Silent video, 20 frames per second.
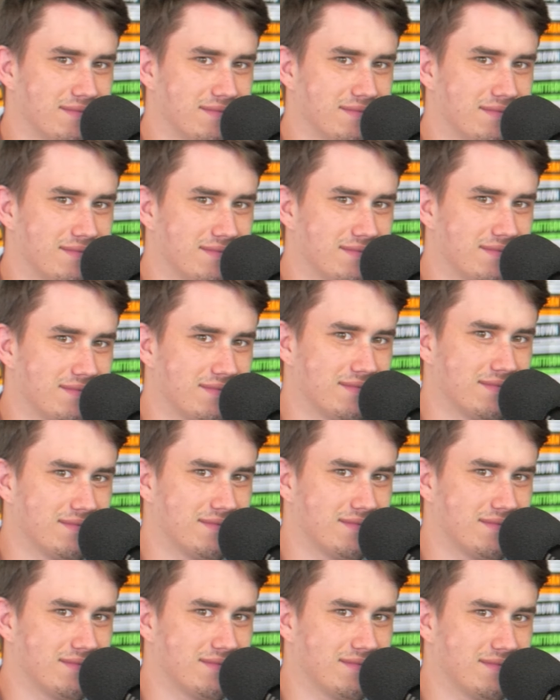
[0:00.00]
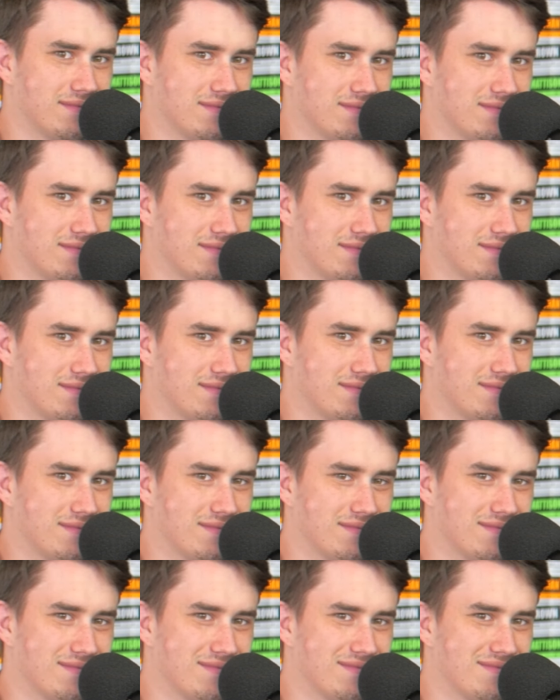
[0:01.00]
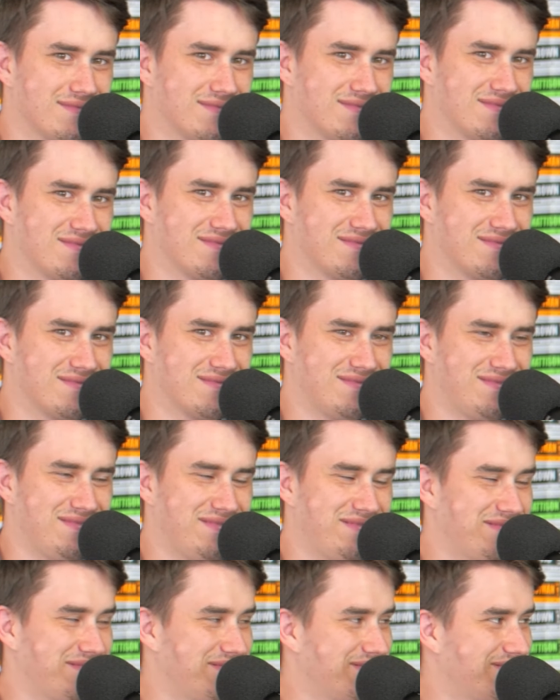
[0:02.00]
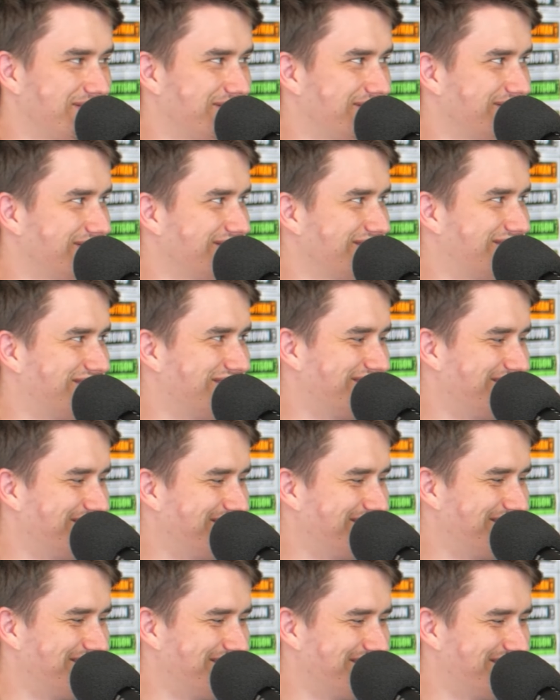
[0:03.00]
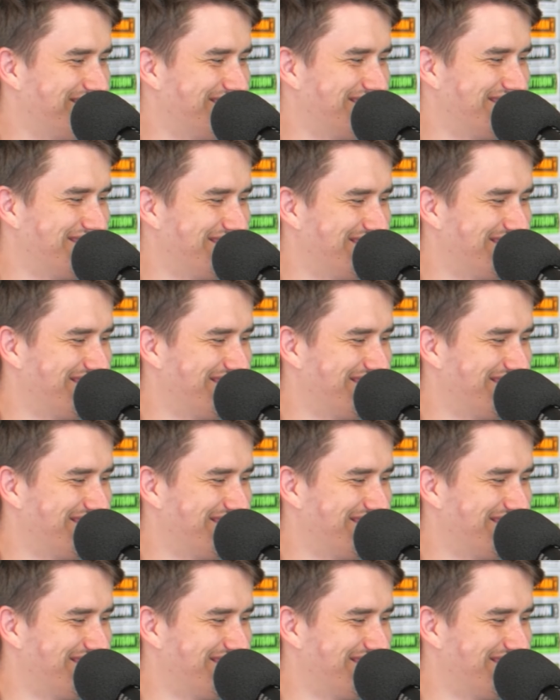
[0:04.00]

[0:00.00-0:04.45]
[no speech]